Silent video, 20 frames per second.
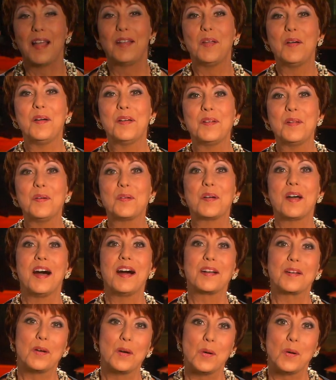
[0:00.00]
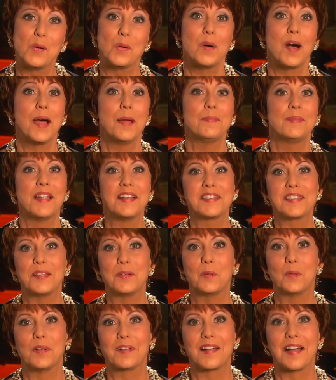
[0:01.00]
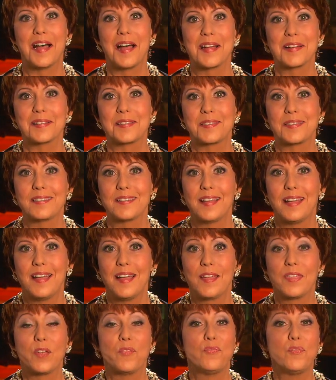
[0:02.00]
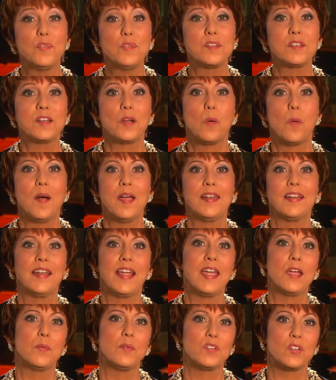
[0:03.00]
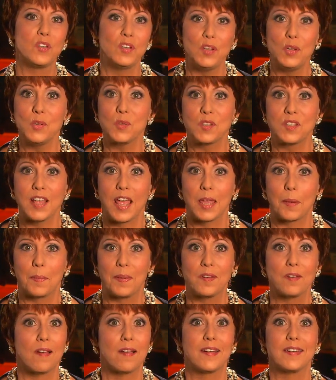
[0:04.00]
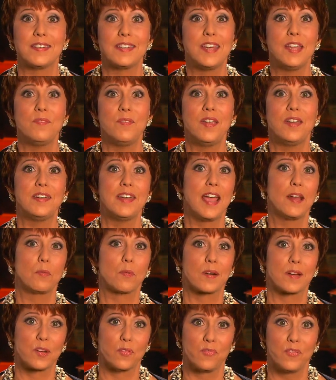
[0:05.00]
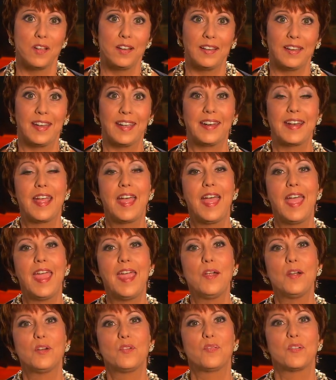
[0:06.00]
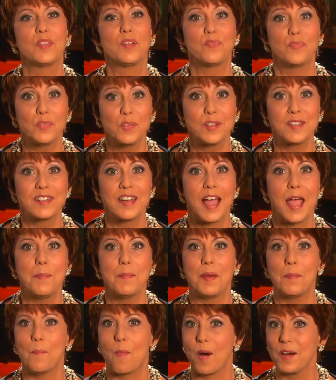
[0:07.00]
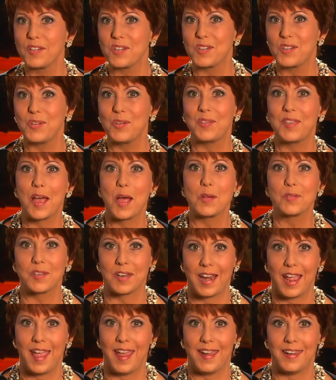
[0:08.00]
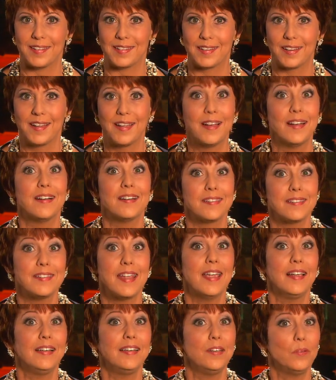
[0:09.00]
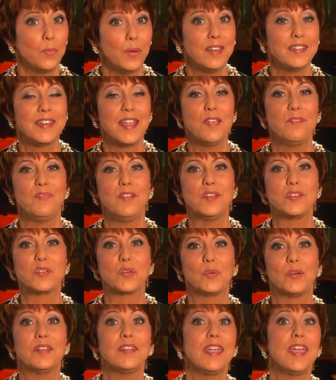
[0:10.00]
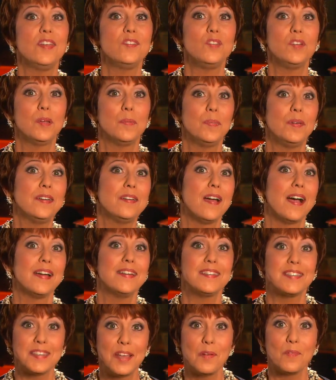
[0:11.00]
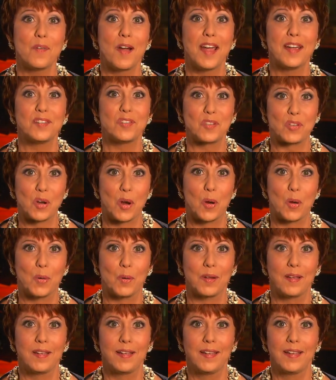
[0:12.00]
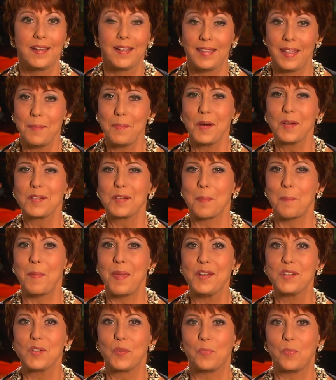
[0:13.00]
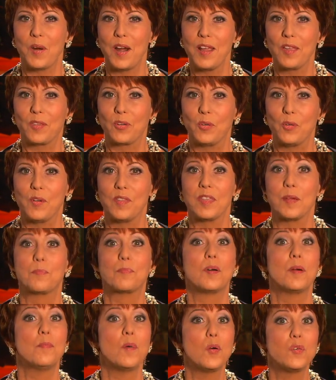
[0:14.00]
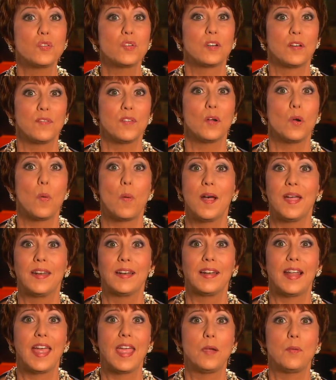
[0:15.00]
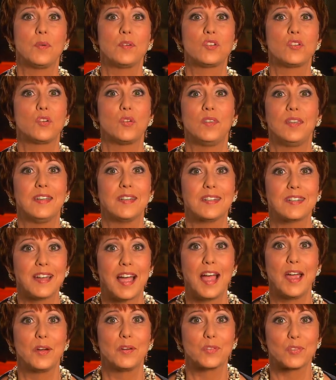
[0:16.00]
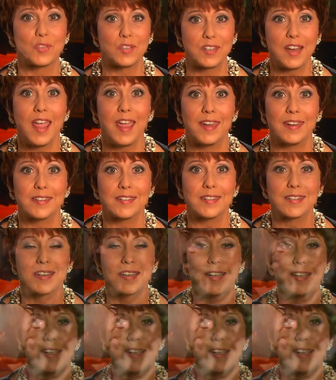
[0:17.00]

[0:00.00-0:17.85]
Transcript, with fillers: Aloha no kako. I'm Leslie Wilcox. The first Hawaiian language news segment on a TV network affiliate aired for the first time in March 2008, a daily weekday feature in KGMB 9 Sunrise Show. That marked a major breakthrough in the promotion of the Hawaiian language to the entire state.